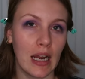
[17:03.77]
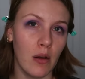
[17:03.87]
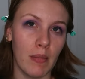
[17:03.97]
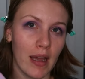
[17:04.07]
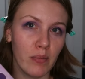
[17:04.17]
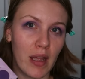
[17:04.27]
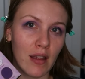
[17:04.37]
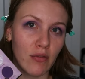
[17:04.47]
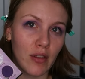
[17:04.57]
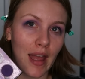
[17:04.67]
I don't mind
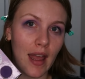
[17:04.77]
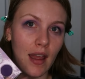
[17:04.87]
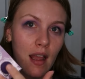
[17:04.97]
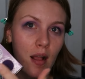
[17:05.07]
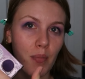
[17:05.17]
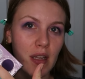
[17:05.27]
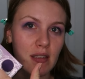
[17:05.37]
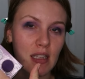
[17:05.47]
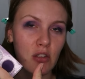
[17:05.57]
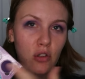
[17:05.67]
paying for that,
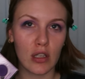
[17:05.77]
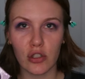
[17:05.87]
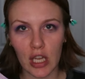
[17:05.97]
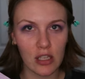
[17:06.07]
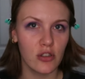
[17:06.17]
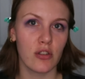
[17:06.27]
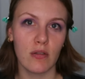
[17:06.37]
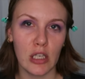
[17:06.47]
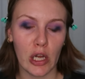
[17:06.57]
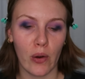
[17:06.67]
because then you could change,
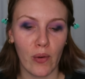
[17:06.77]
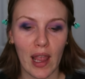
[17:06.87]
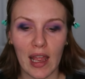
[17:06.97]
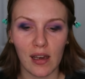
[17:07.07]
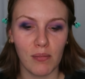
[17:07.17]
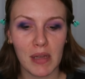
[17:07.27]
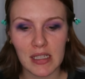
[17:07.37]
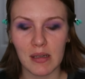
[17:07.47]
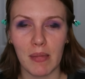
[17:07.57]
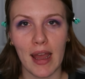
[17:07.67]
you know, and
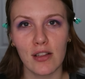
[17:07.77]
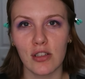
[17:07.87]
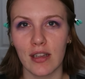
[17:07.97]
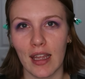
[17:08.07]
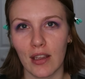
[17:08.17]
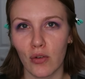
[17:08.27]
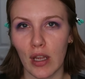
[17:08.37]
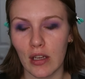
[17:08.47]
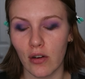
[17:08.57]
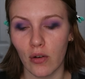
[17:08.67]
mix and match and like
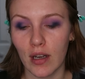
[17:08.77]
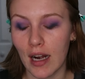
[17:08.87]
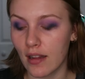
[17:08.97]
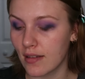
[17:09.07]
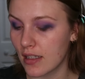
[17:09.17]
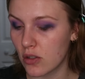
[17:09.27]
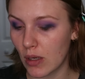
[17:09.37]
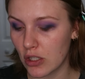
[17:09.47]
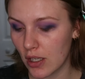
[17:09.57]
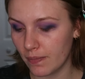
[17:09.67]
create your own kind of
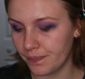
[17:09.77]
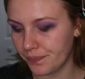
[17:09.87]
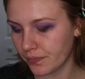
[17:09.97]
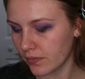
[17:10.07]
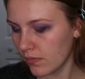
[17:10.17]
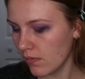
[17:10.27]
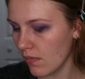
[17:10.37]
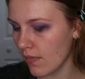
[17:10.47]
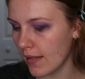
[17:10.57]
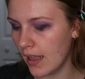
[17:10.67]
situation.
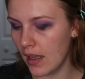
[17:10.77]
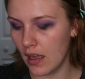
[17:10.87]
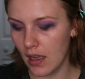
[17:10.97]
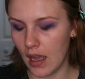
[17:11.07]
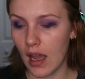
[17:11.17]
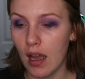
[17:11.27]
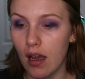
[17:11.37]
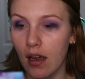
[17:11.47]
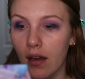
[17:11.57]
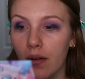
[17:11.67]

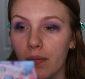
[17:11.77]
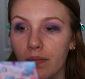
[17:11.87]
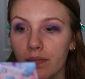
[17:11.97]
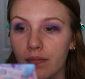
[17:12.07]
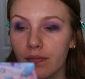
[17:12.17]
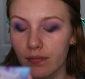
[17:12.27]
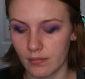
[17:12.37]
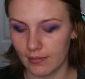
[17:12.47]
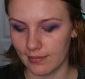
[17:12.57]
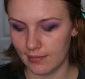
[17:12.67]
I
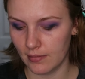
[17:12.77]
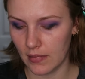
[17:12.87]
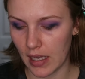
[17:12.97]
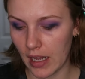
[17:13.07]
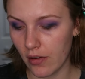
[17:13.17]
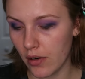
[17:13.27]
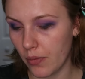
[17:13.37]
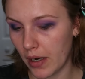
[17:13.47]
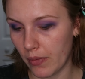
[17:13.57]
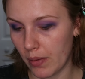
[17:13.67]
don't know
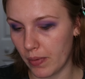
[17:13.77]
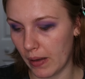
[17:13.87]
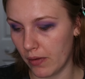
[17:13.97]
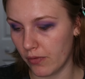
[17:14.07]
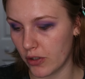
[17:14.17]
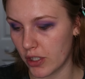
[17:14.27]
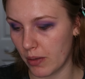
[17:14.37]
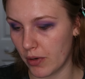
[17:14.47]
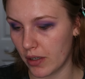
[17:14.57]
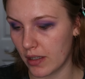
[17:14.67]
what I want to play with for
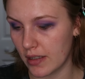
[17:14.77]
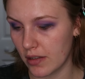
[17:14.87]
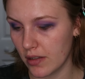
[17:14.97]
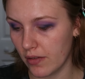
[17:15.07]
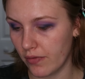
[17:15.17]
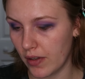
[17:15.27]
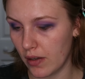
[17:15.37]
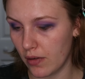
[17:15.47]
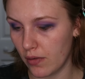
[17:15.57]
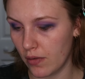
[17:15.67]
shimmer, because there's a
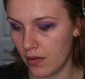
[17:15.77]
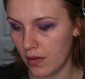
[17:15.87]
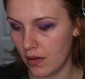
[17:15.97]
few